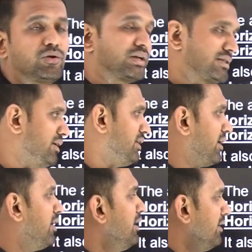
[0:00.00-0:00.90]
You can see
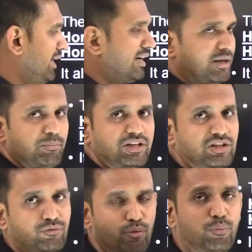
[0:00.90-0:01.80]
that
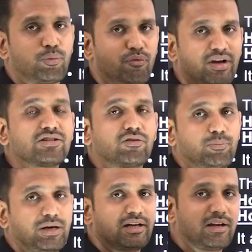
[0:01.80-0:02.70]
temperature profiles of a
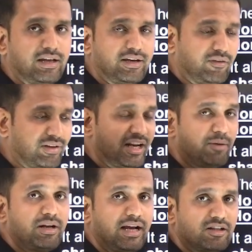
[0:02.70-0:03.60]
particular area. Whether I
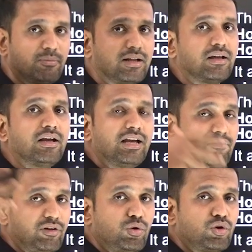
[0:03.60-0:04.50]
am in Hyderabad,
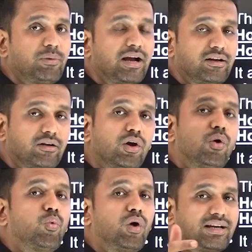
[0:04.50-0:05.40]
if I go to Bangalore,
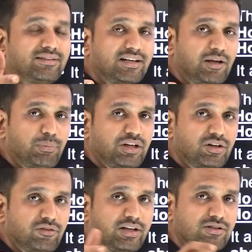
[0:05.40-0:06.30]
what is the temperature
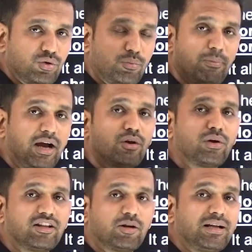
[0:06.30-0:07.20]
difference? So Bangalore,
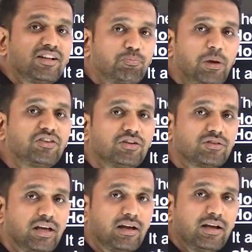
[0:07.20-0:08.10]
Hyderabad, space is
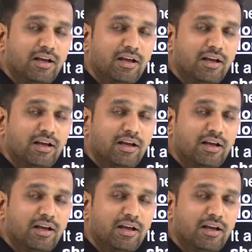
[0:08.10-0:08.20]
there.